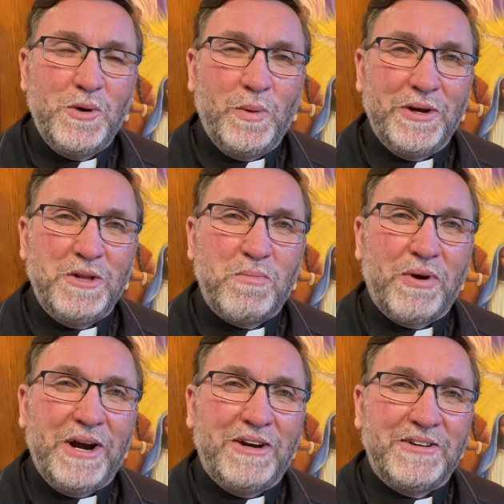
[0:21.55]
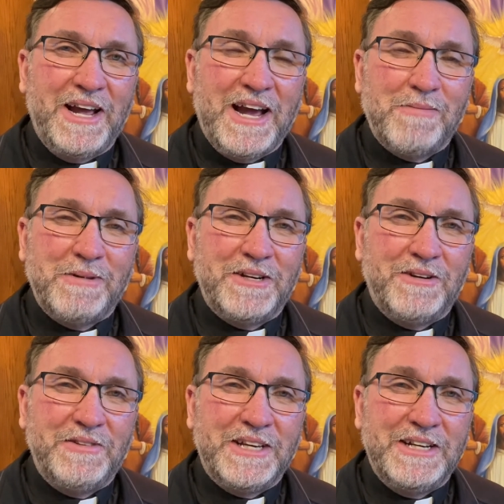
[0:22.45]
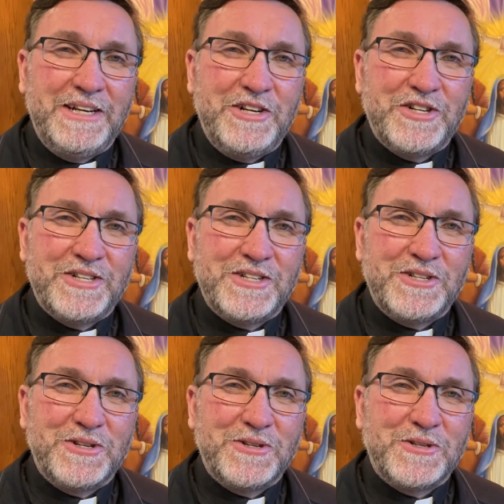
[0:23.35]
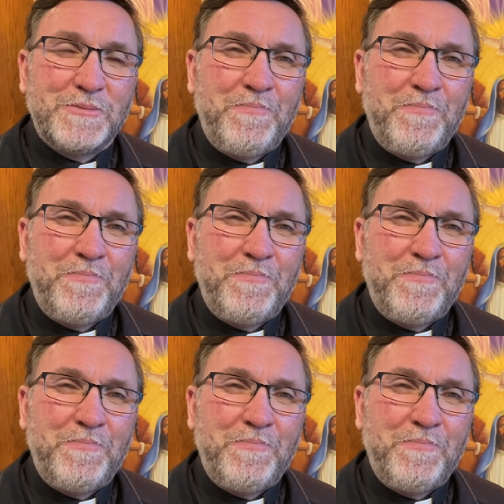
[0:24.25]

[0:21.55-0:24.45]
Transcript: wearing the brown habit of the Canossian sisters.